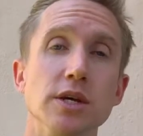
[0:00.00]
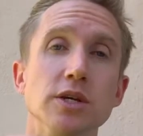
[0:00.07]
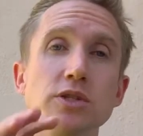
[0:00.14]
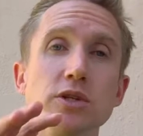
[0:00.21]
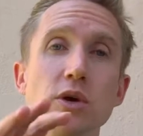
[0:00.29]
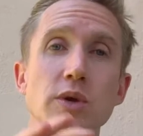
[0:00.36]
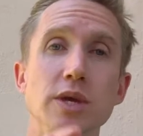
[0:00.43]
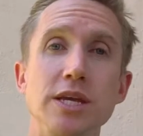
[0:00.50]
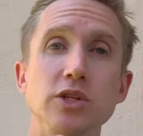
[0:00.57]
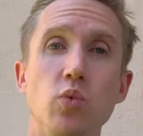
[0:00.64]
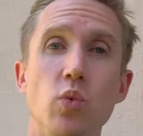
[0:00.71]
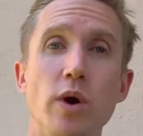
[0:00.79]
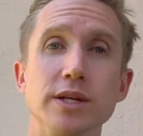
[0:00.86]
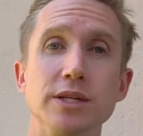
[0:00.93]
So each
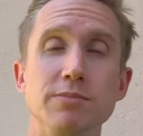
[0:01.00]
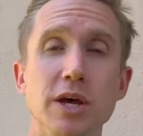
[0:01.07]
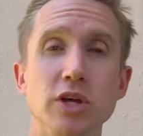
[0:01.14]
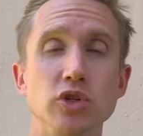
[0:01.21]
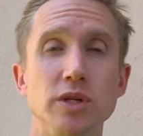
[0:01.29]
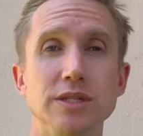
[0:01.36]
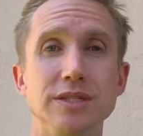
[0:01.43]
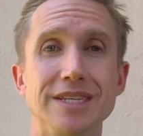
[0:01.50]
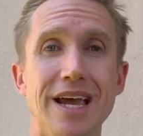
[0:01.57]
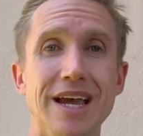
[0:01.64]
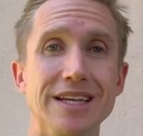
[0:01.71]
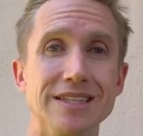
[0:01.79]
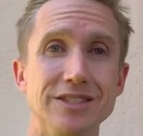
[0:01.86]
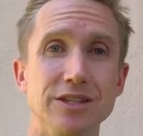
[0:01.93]
one is measured in
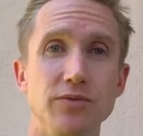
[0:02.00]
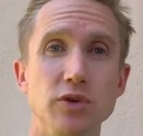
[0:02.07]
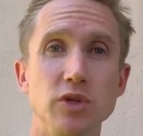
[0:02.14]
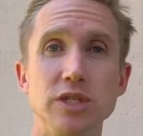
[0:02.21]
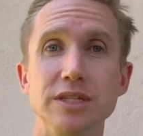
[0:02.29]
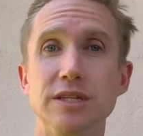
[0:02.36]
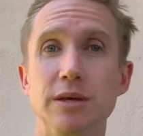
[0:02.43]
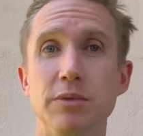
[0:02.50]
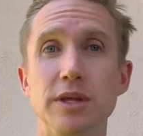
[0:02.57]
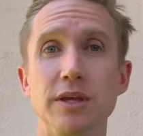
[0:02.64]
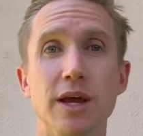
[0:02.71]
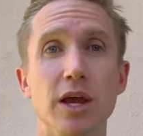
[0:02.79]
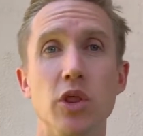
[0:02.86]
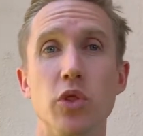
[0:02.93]
seconds. So if you see something
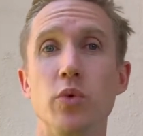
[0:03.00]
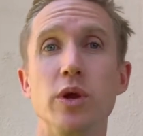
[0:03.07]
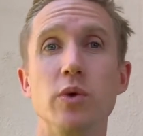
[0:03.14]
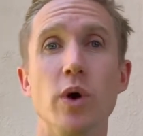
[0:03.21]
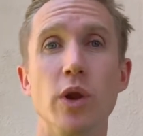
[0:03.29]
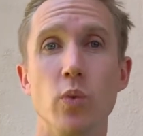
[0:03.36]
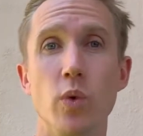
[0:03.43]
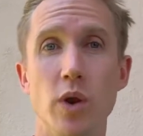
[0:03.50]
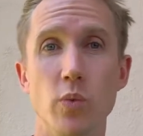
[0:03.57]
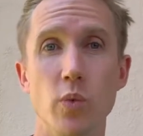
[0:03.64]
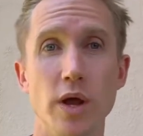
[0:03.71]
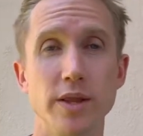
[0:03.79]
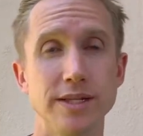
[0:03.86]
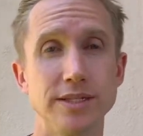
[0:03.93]
like a
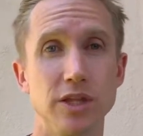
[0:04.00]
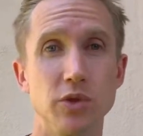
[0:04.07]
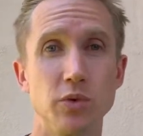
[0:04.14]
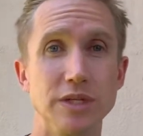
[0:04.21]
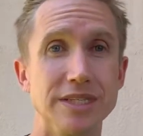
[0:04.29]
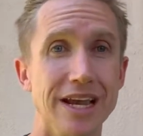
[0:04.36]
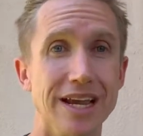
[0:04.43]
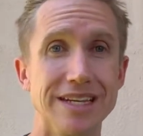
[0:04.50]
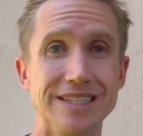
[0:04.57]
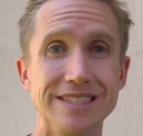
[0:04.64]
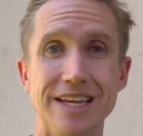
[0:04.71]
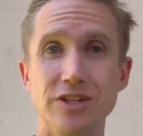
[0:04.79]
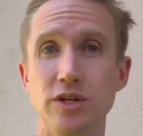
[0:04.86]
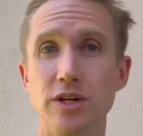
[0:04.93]
3-1-1-1, that's a 3-second
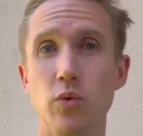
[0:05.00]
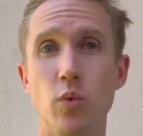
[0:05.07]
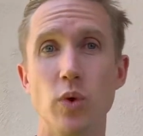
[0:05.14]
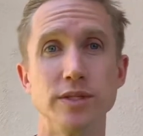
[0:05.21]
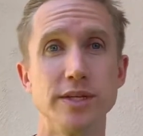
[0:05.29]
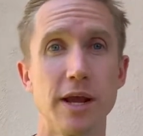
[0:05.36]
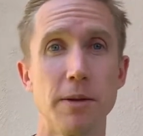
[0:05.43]
eccentric, 1 second